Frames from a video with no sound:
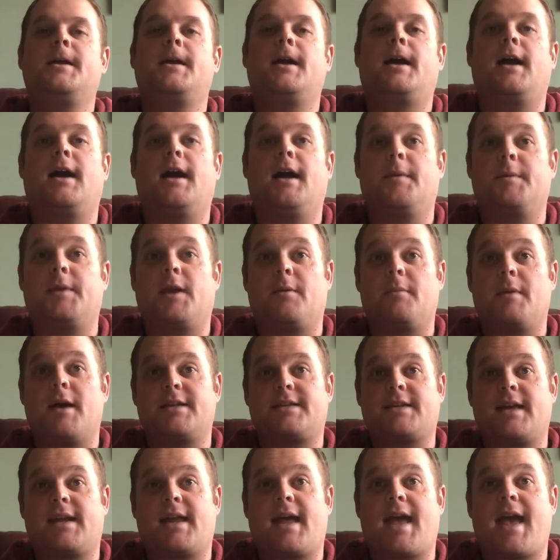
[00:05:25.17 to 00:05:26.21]
Now,
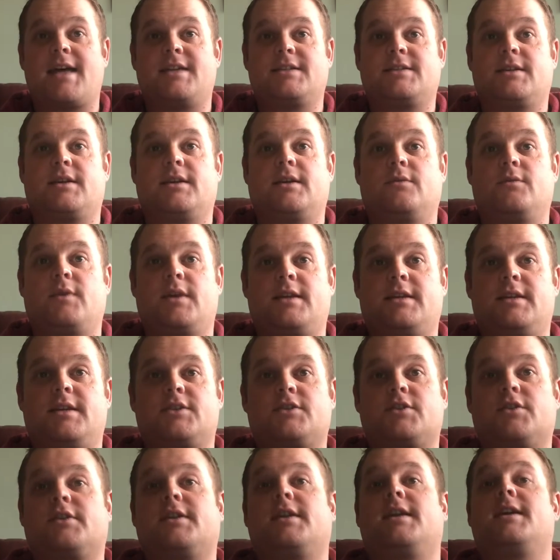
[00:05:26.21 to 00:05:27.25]
Montana has a
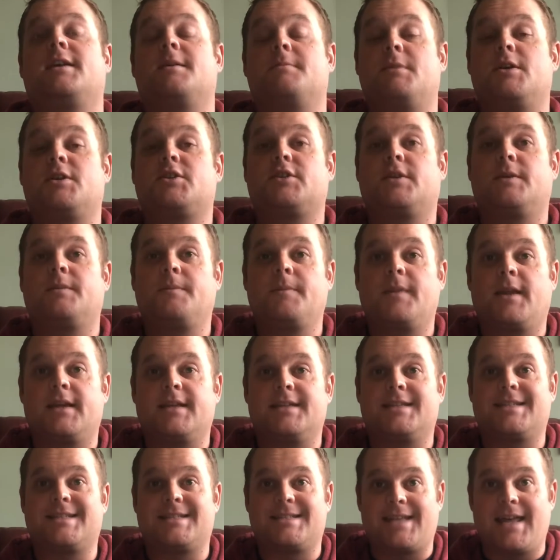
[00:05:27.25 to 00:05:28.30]
redistricting commission that
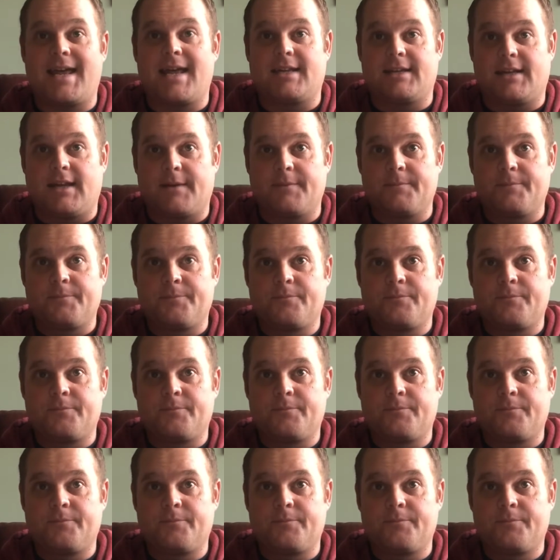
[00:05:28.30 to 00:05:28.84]
is standing,